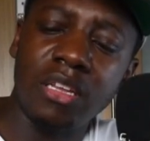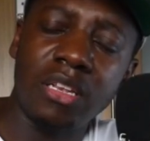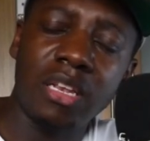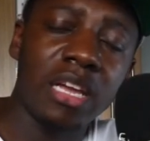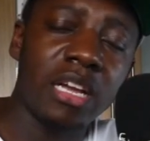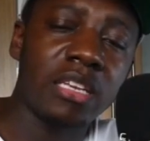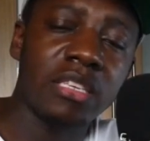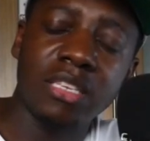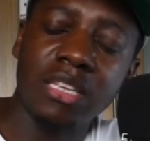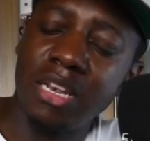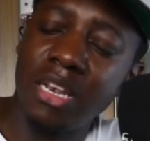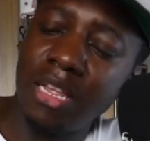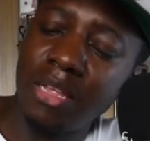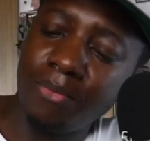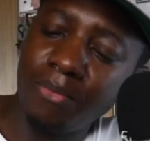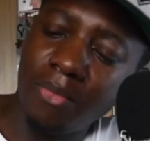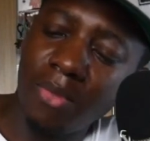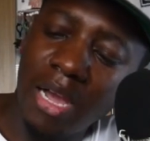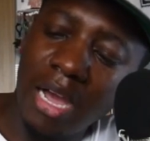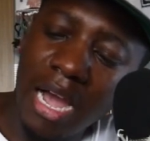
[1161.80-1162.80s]
Like I said,
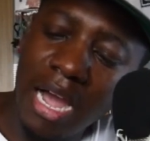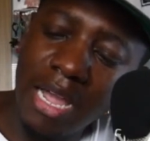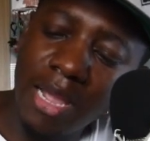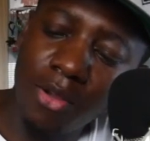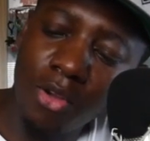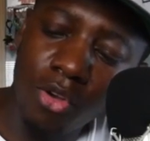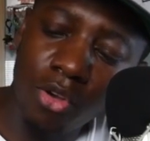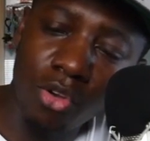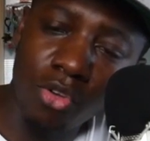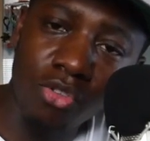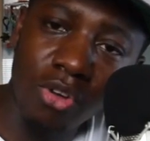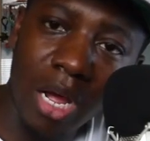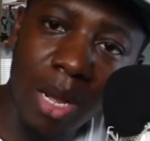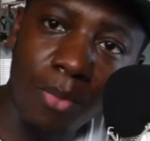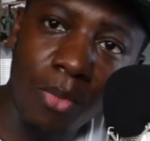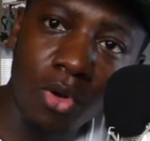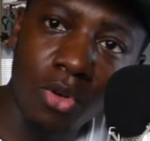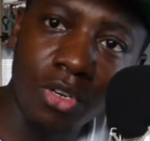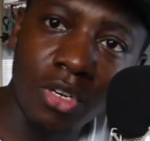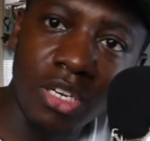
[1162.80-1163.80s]
I
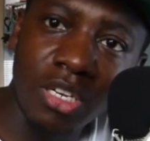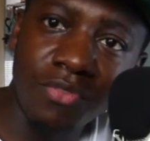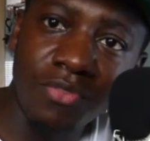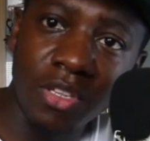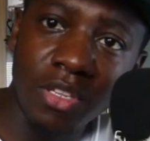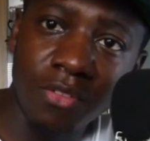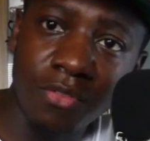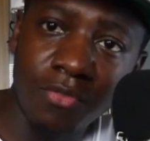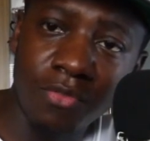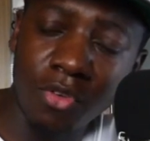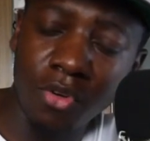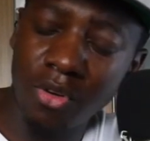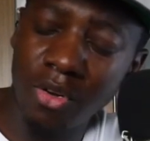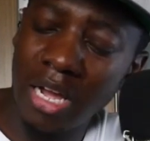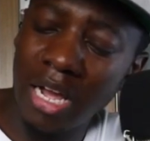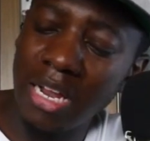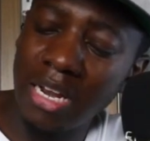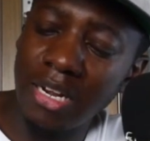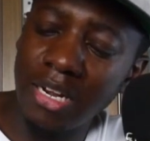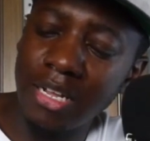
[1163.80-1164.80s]
grab underneath at the front,
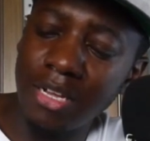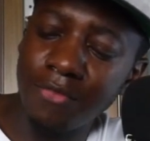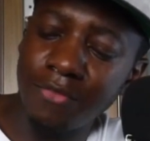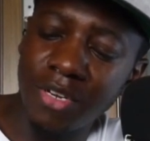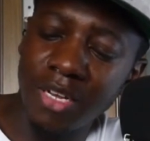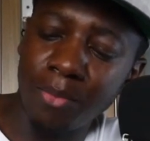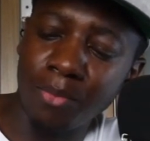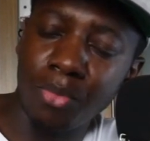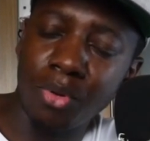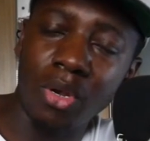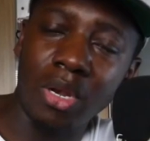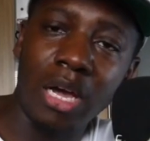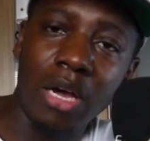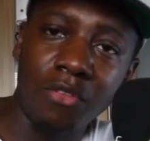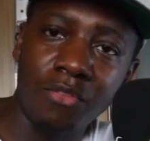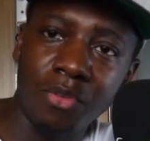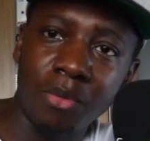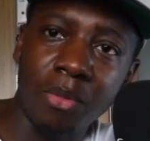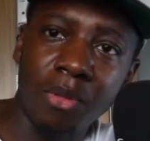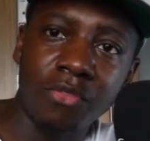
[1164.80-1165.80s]
I lift and pull out
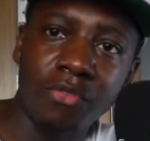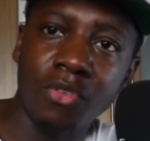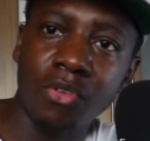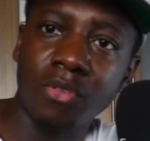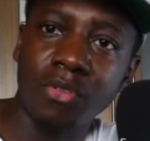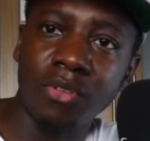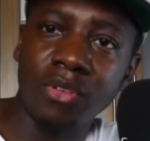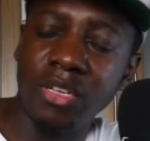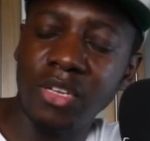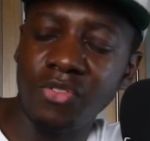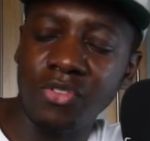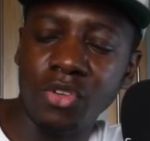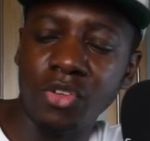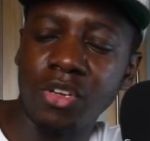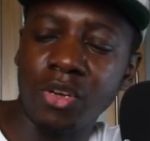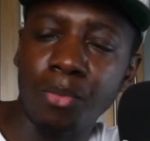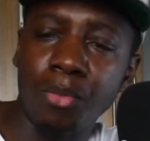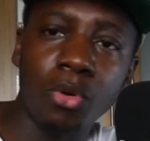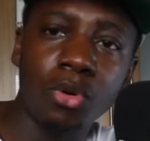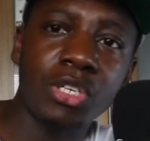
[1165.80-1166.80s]
from the front, even though you
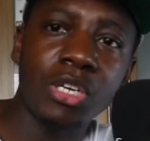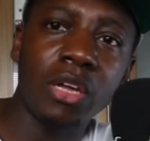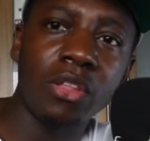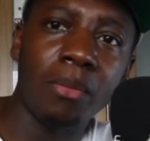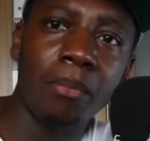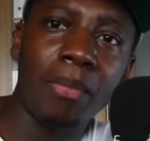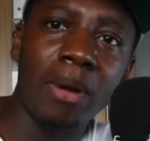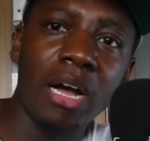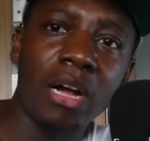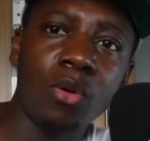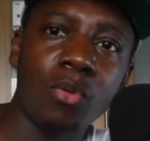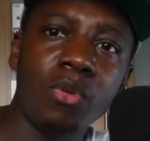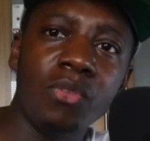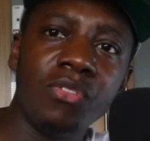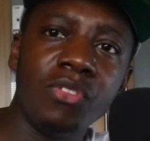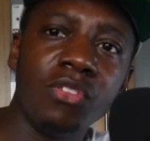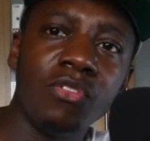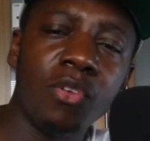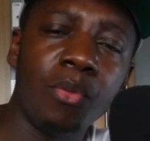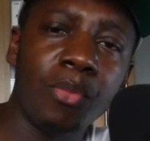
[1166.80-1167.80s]
can push out the back with
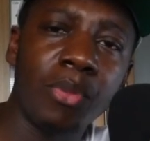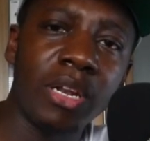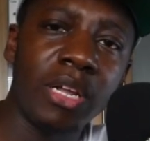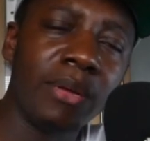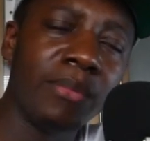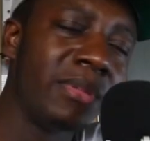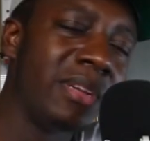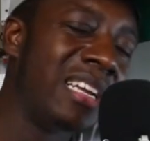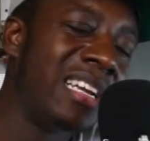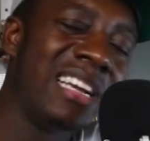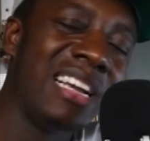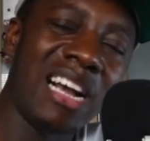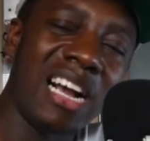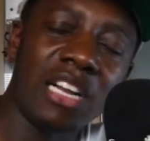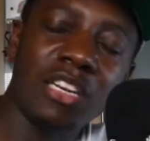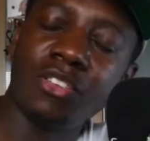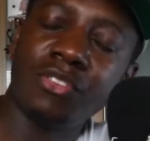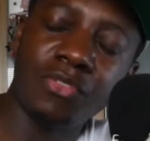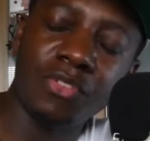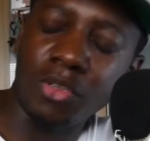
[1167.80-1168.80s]
the other plate.
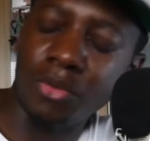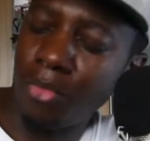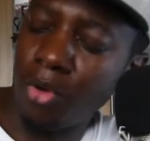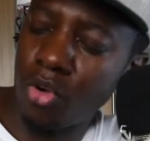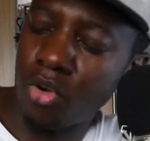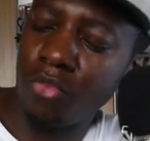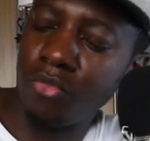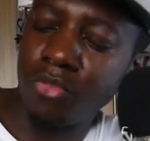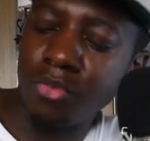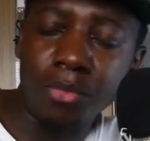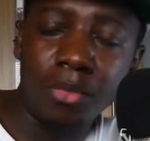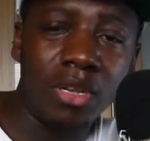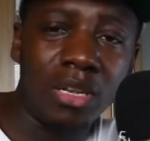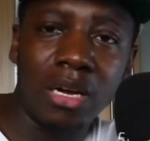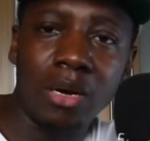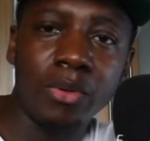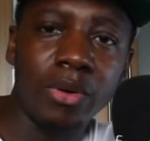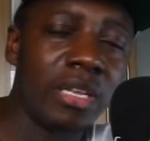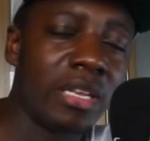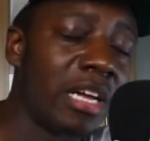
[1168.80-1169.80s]
I just feel more comfortable
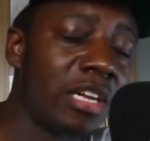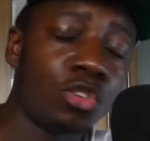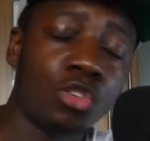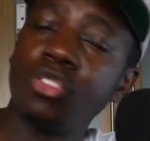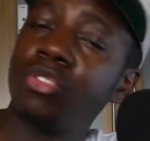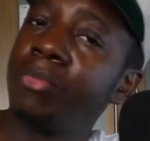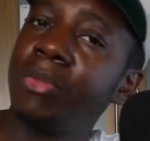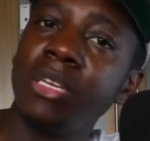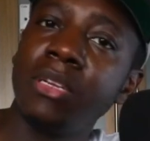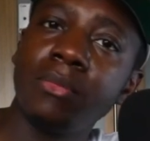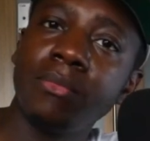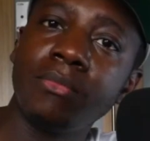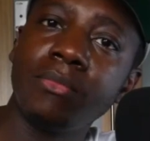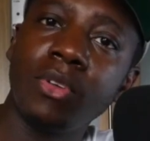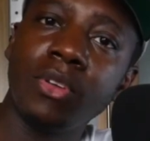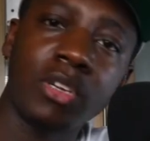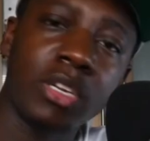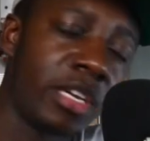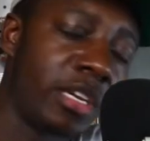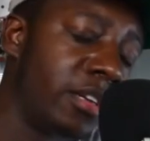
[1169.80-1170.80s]
that way. That's just me,
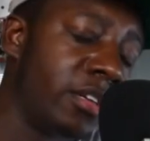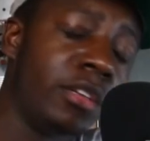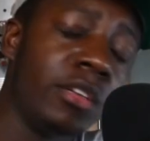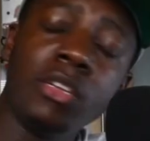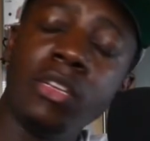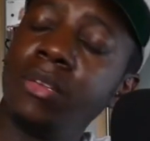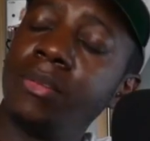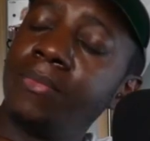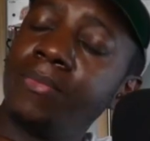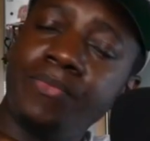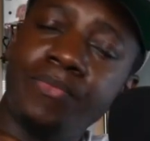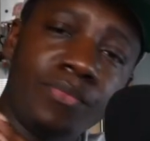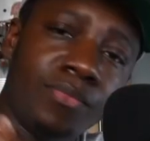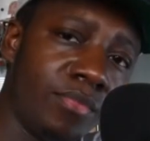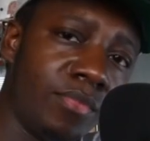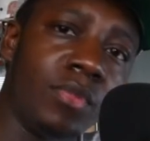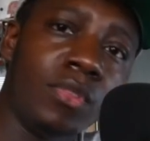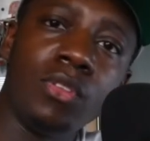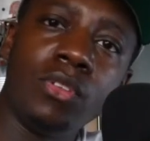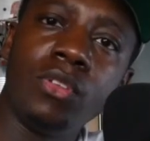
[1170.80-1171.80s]
okay?
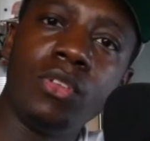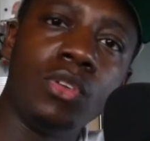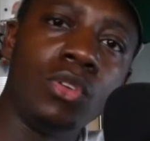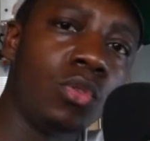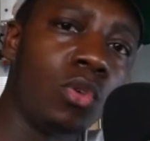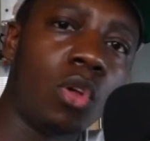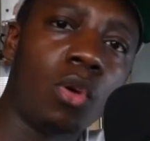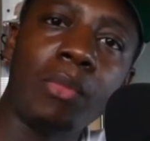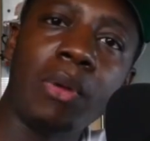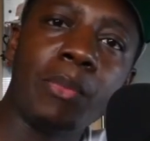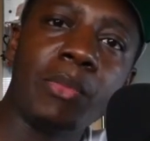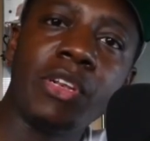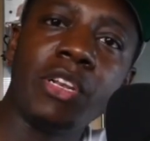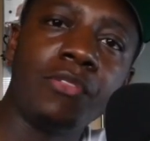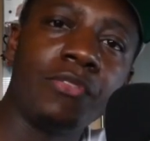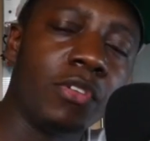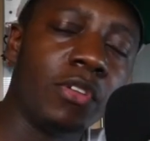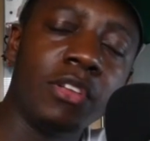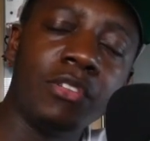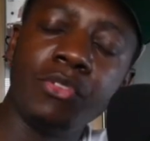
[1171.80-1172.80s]
You lot might be
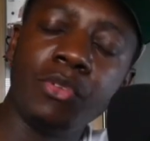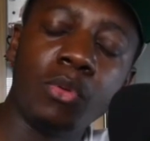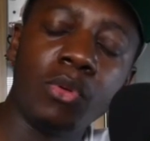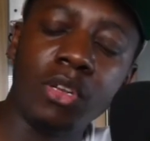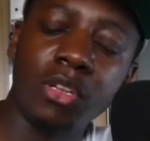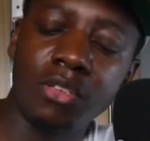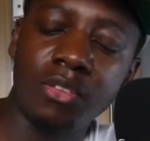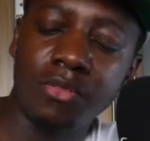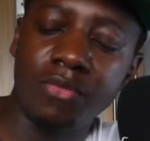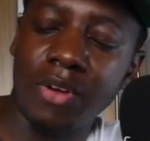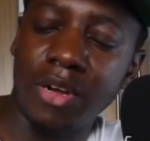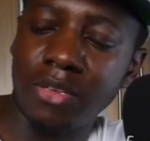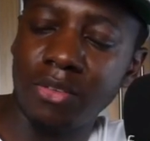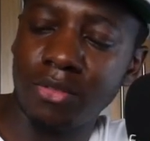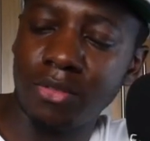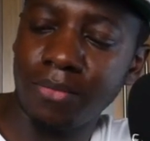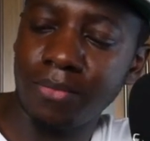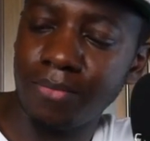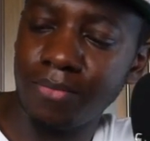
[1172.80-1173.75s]
different if you want this device.